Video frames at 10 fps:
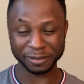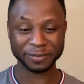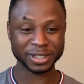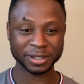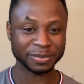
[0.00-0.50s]

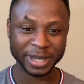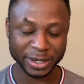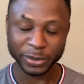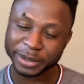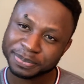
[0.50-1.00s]
So
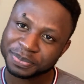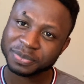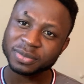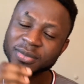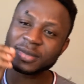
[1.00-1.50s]
anyway,
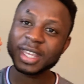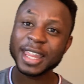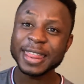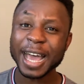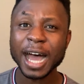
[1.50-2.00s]

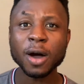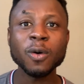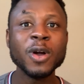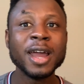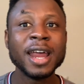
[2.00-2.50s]
now
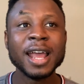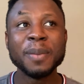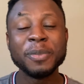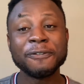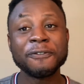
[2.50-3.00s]

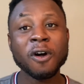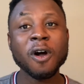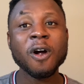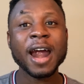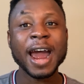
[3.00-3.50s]

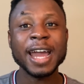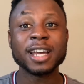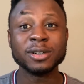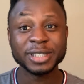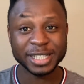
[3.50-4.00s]
before I
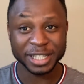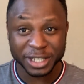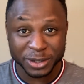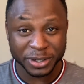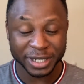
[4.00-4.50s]

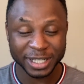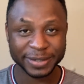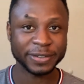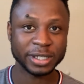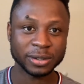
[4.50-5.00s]
continue in this
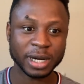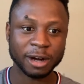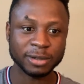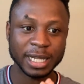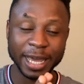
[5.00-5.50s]
video, I
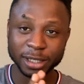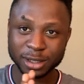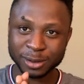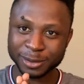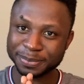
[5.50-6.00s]
would like
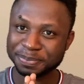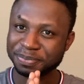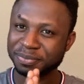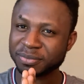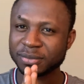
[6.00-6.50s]
to
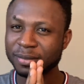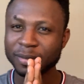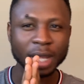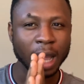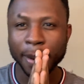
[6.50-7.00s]

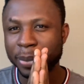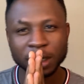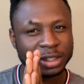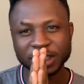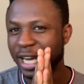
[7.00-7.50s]

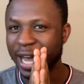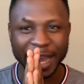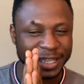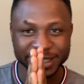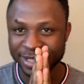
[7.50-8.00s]

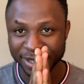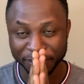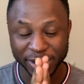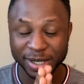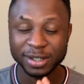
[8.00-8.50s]
apologize
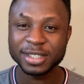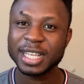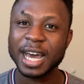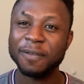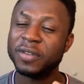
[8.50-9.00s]
because
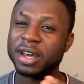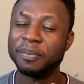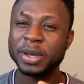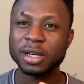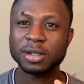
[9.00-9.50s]
I've not
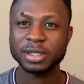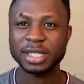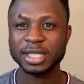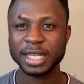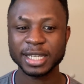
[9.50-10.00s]
been
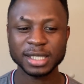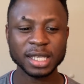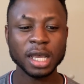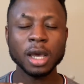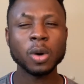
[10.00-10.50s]
consistent
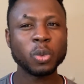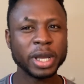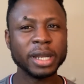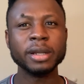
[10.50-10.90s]
with